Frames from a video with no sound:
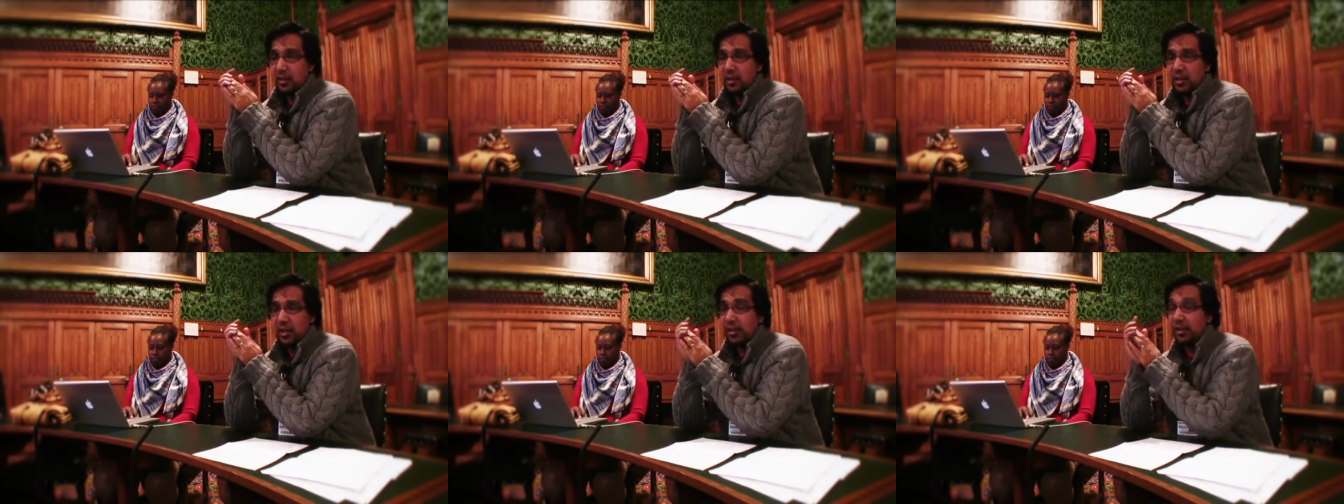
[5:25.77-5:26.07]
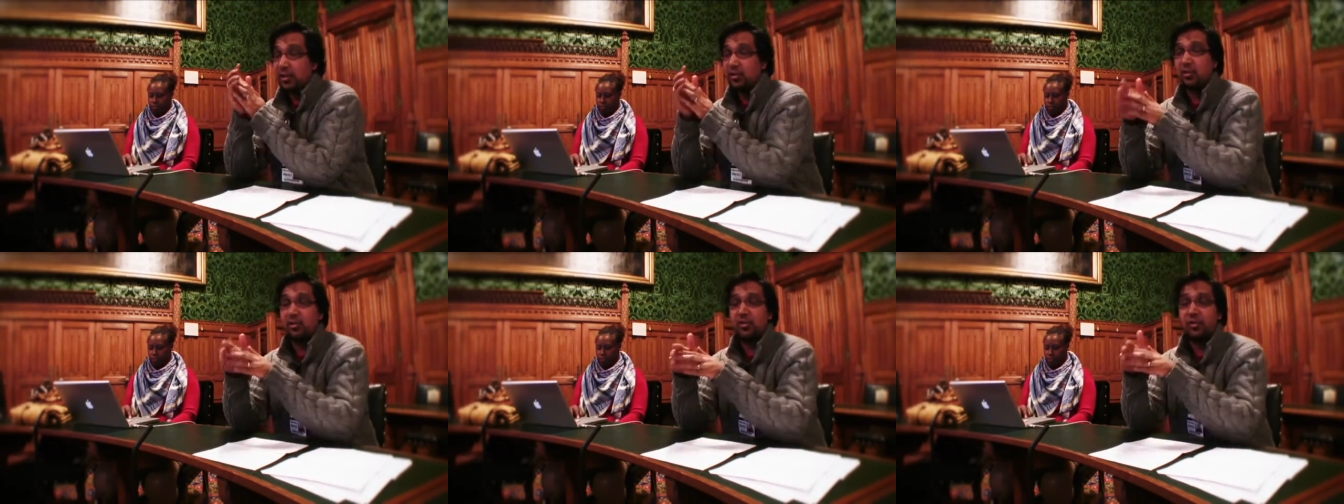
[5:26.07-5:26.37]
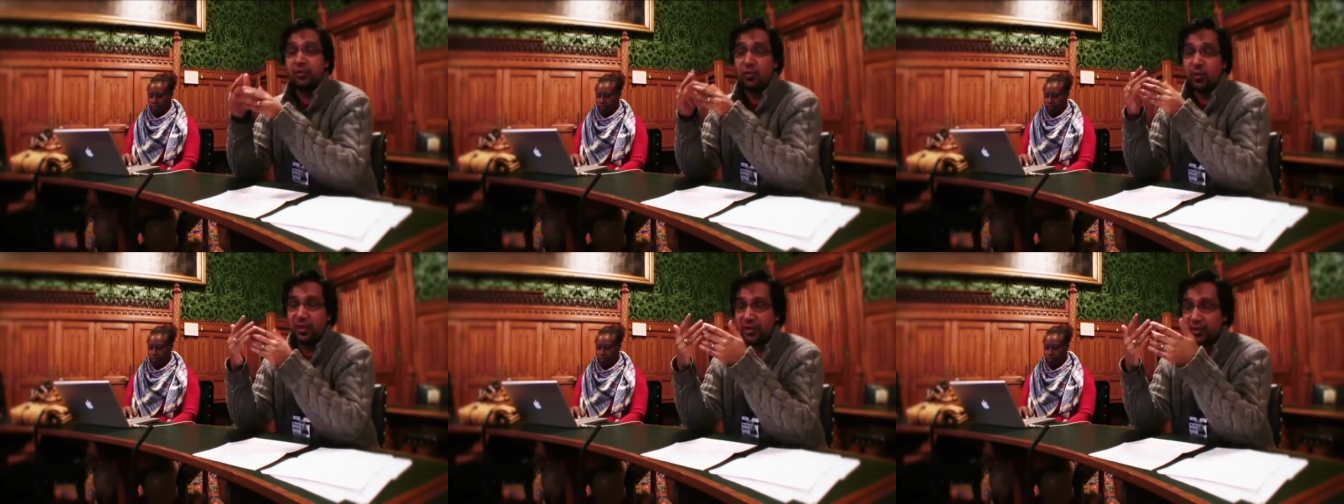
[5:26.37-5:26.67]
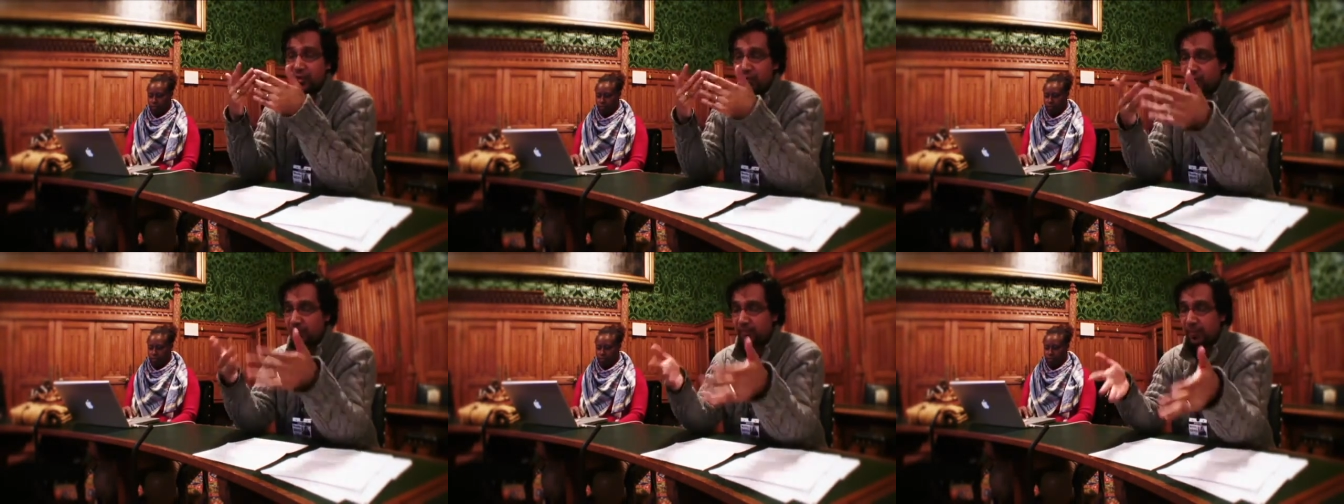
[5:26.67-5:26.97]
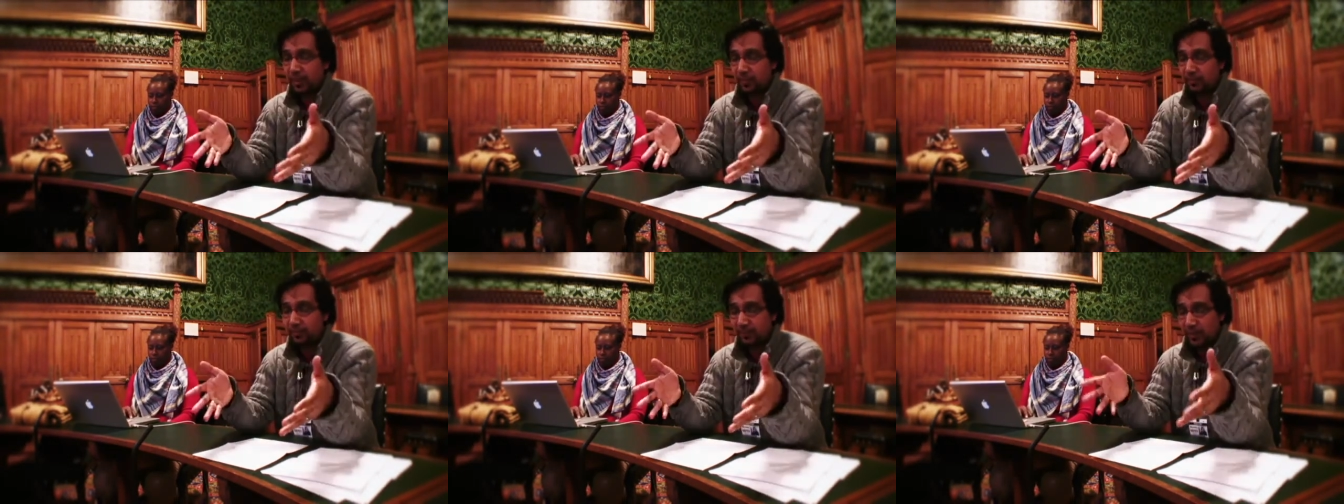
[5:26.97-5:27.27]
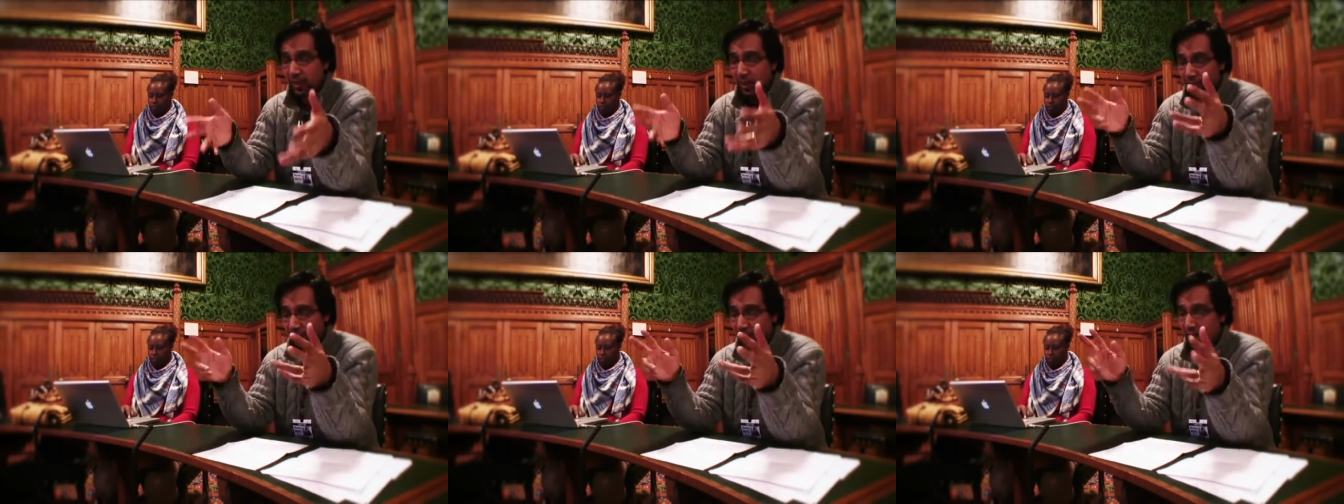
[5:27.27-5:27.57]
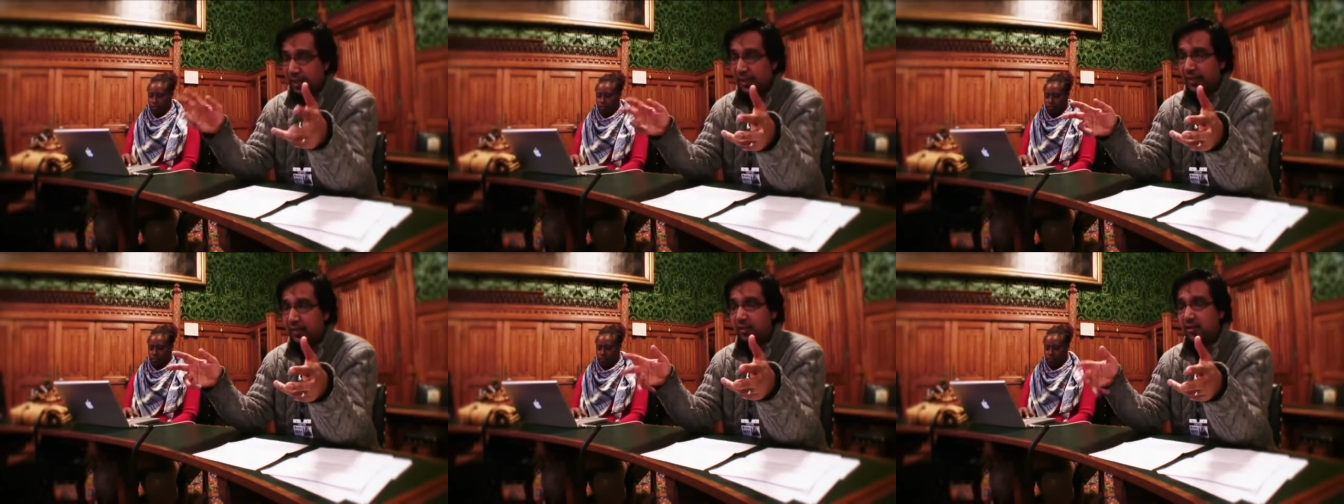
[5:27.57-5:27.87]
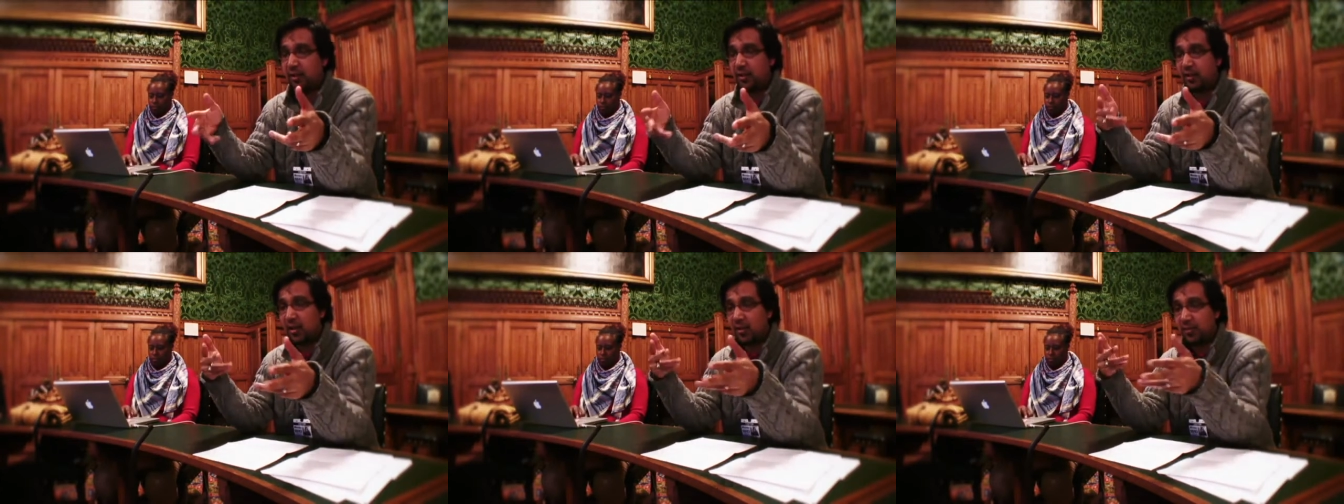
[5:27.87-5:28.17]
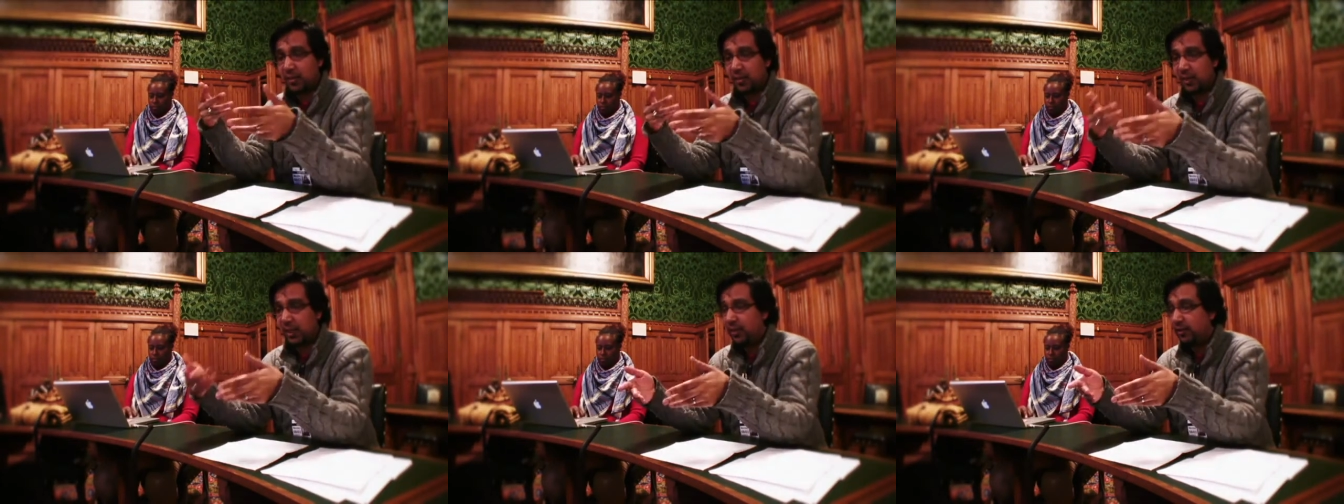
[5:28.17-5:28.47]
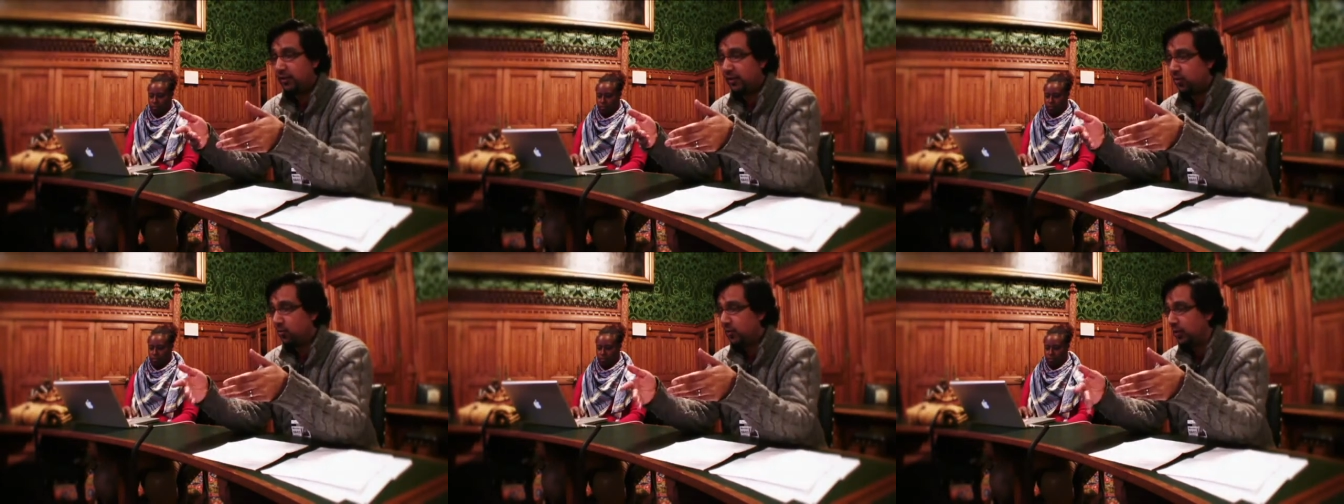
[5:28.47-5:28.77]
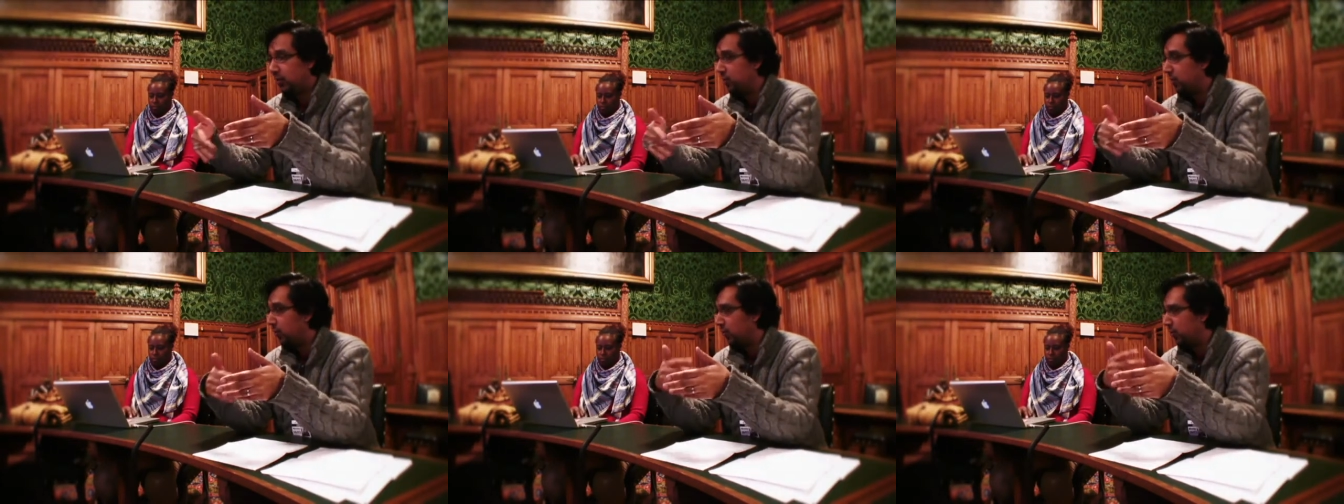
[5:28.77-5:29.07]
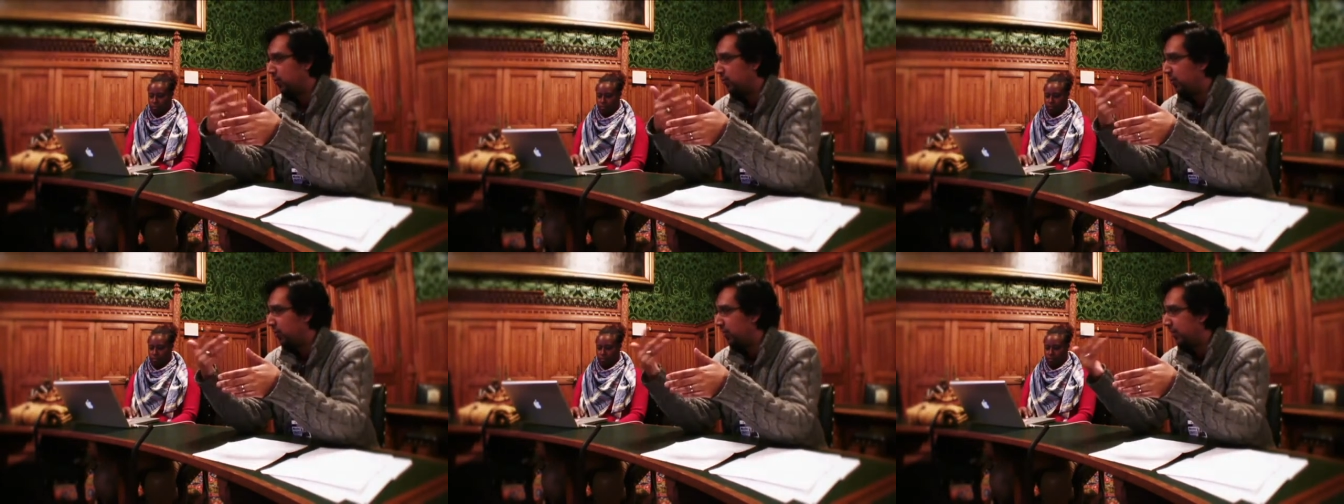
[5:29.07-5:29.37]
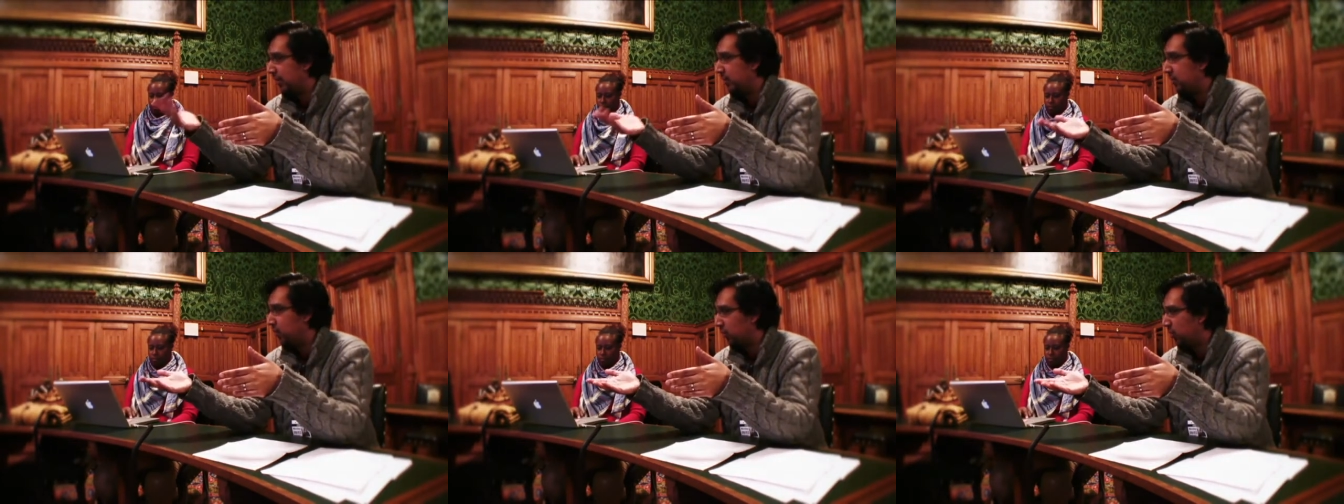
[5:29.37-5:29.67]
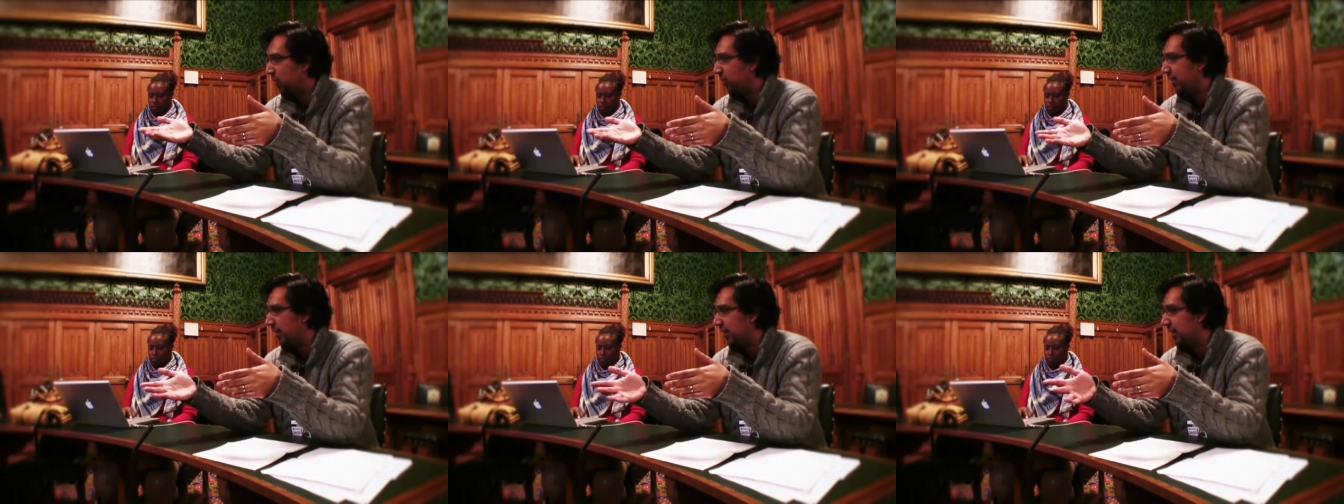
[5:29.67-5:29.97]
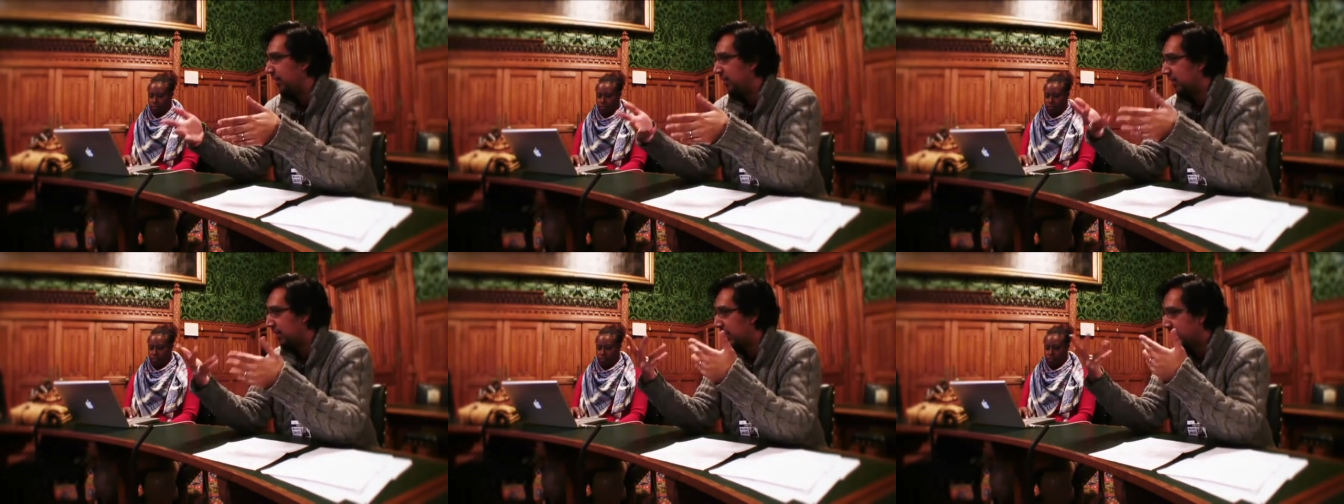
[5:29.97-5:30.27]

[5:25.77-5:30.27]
And there's lots of questions about Al-Qaeda and Islamist terrorists, which, you know, we'll probably talk about in the,